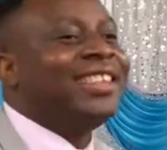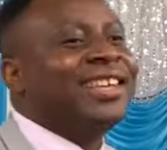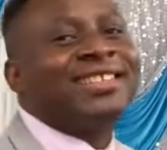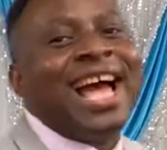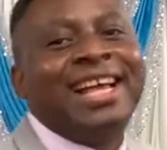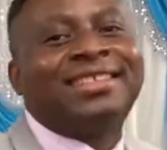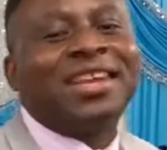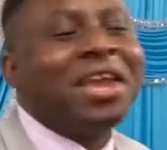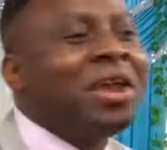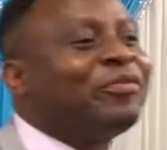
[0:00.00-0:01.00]
is as
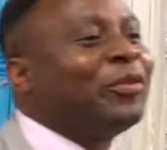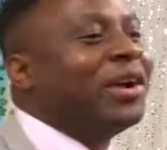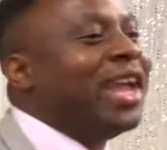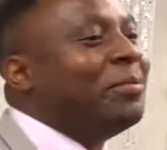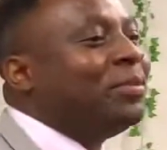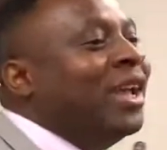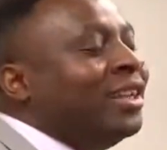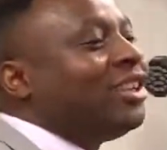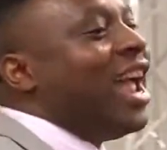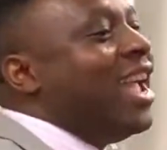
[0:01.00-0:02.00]
if we are
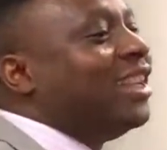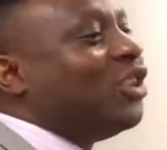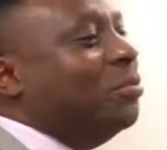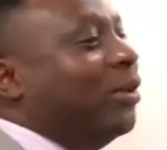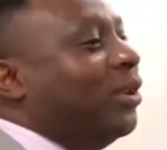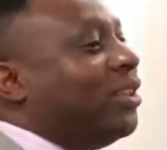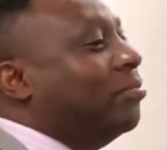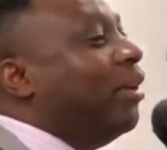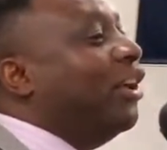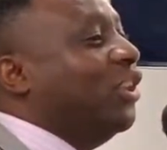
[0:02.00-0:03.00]
trying to build
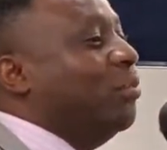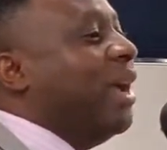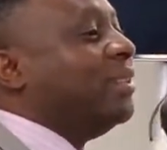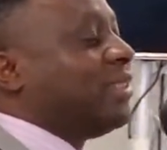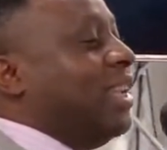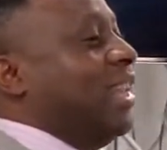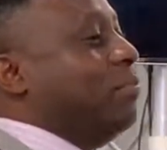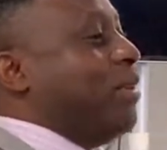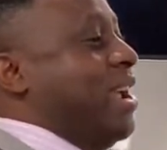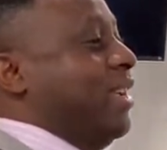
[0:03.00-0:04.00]
monuments in a
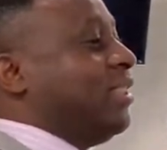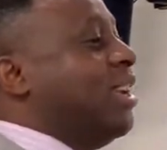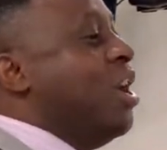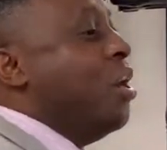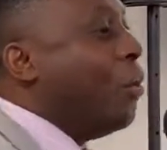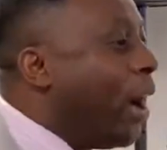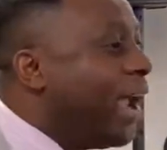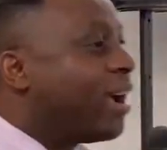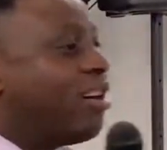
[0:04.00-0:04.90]
place where